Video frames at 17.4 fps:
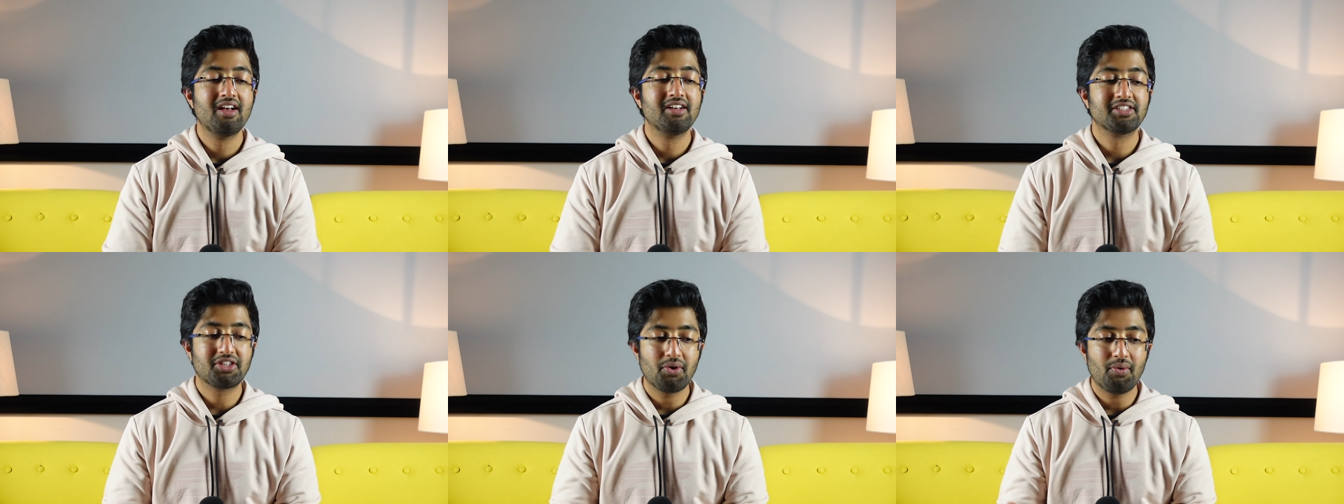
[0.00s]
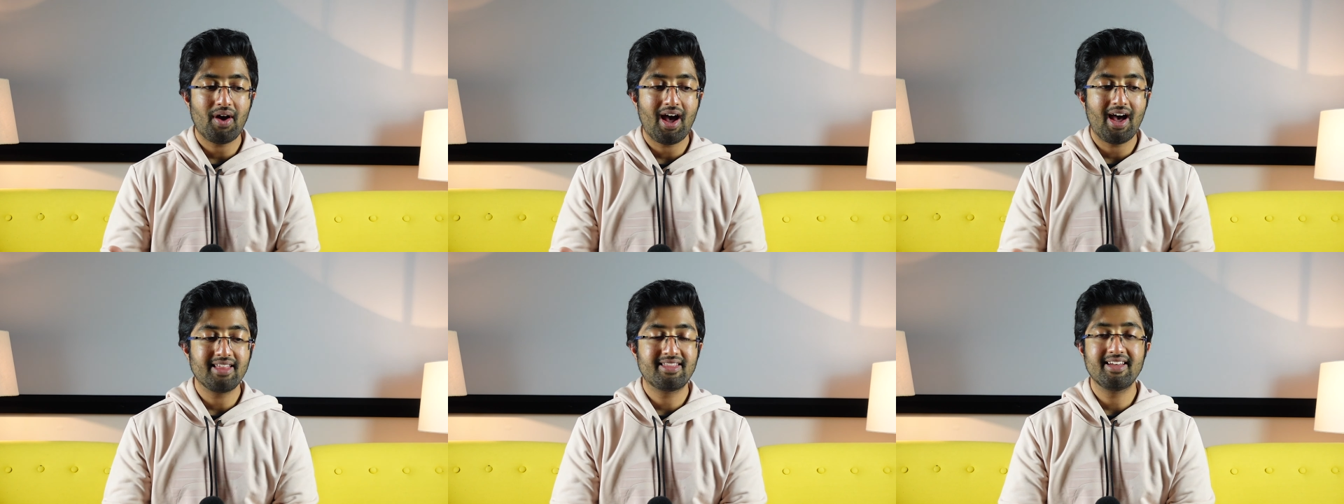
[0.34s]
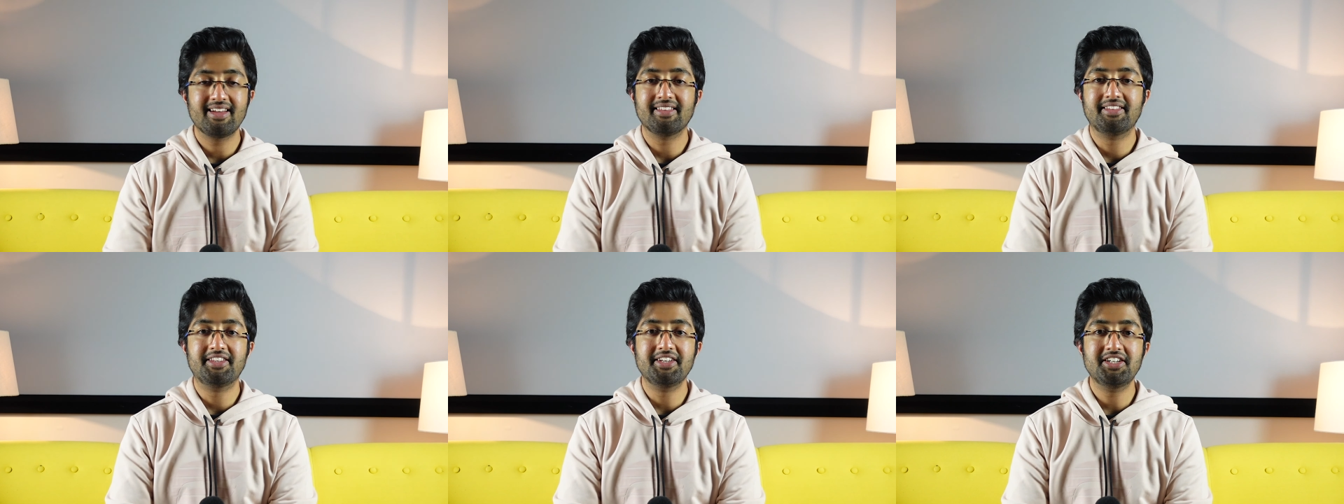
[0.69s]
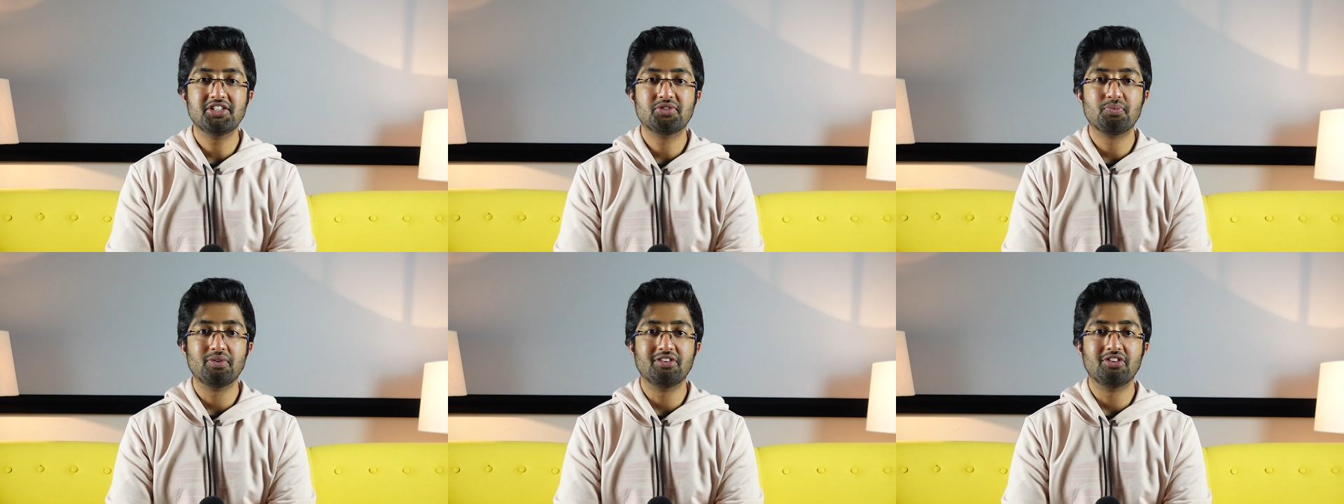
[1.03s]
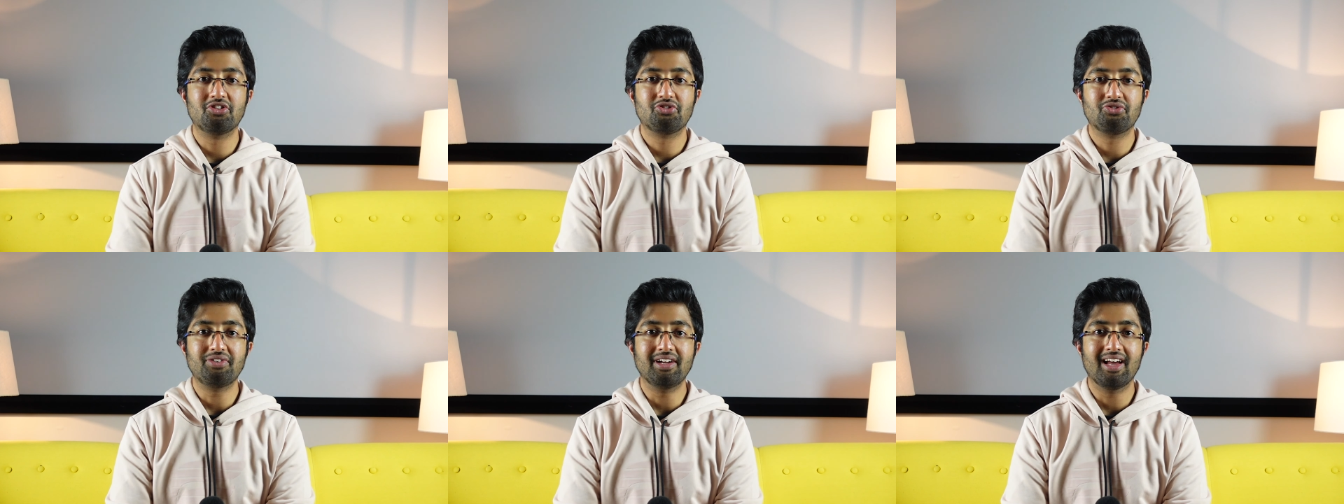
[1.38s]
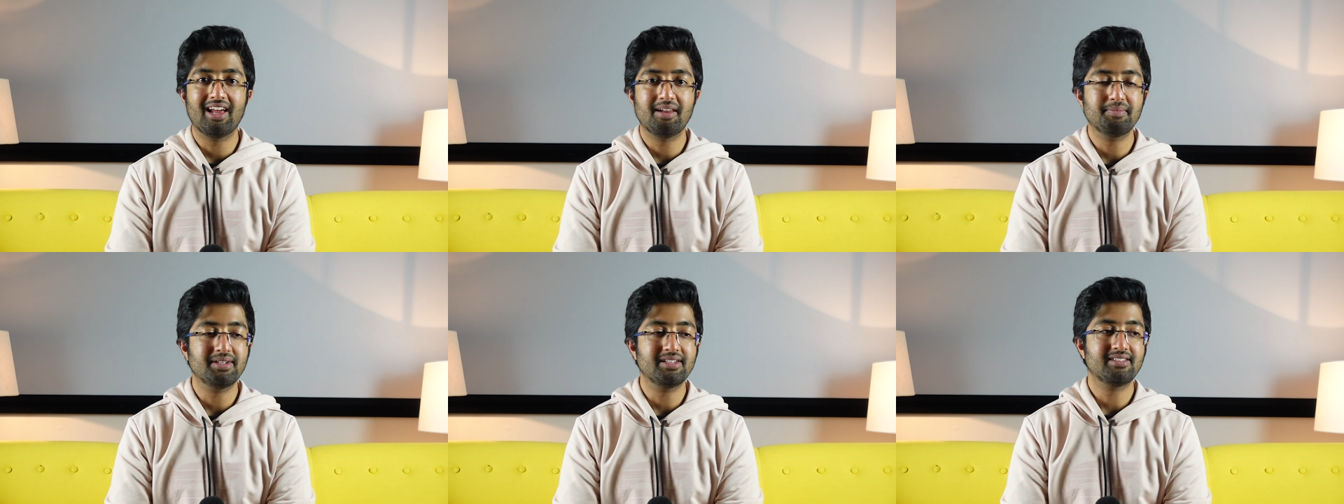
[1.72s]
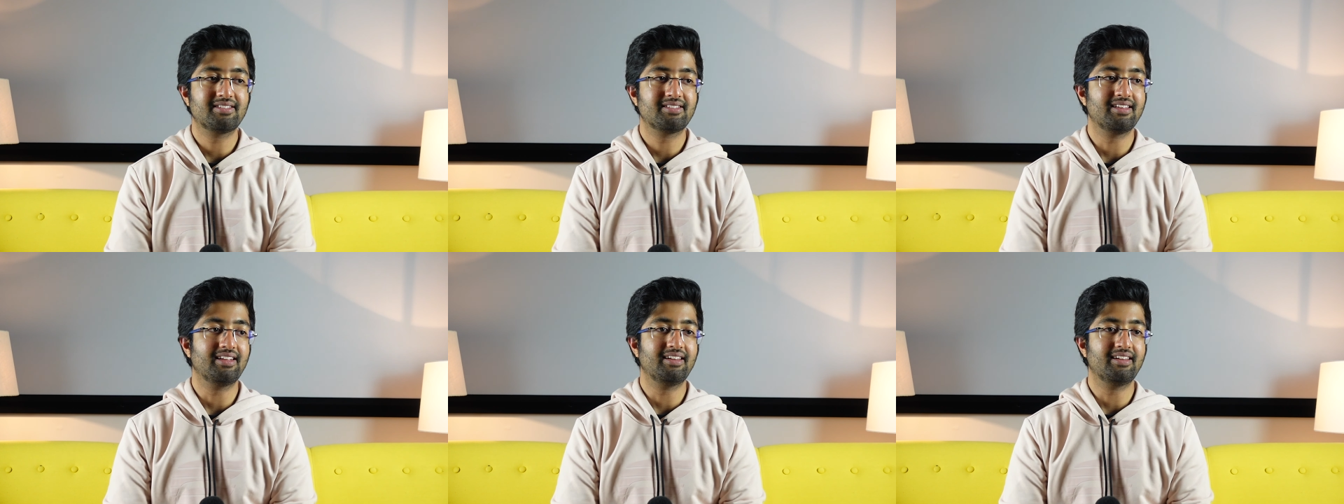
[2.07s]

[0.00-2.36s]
So I think these were the three elements,